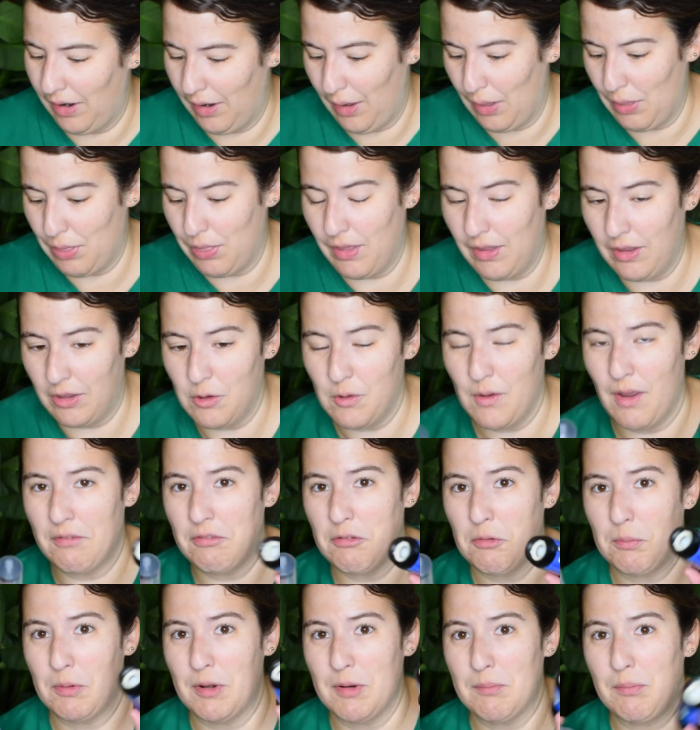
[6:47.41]
and I think you have
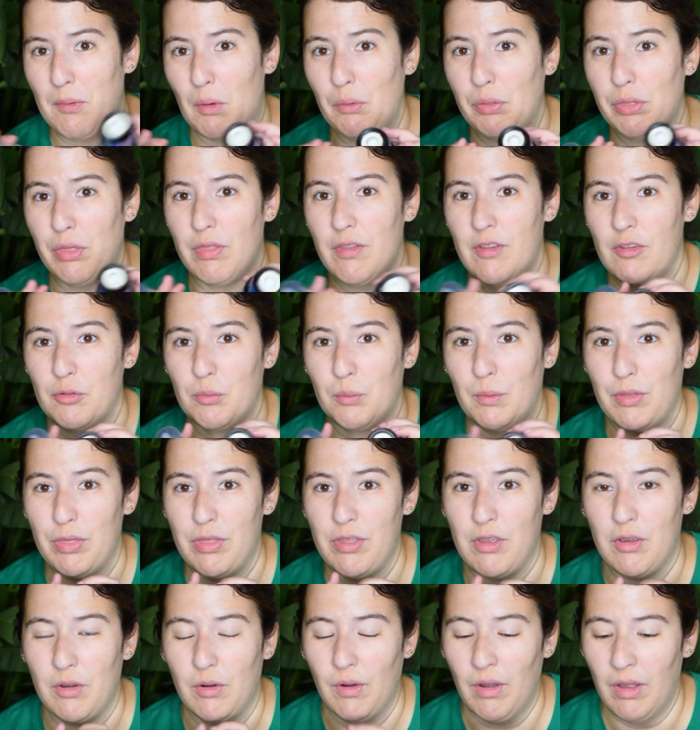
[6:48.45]
to bring both of these with
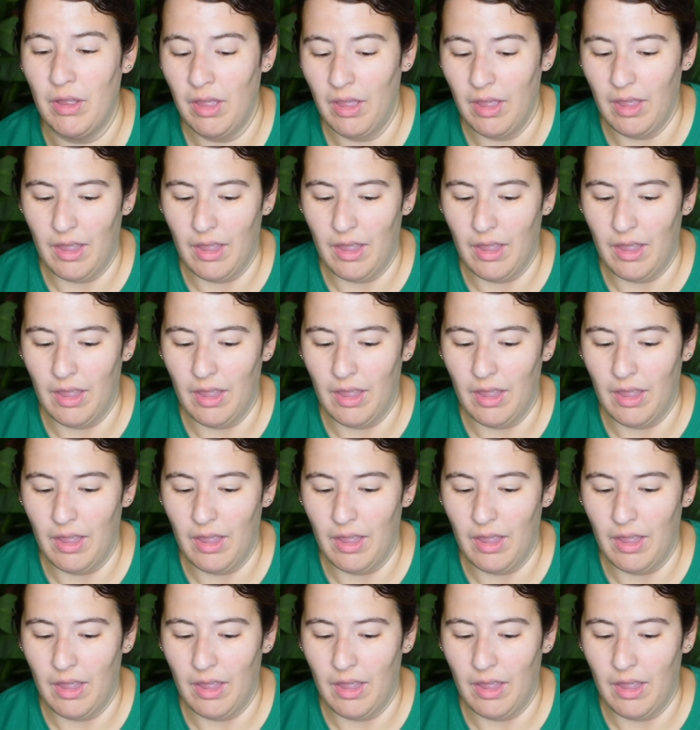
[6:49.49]
you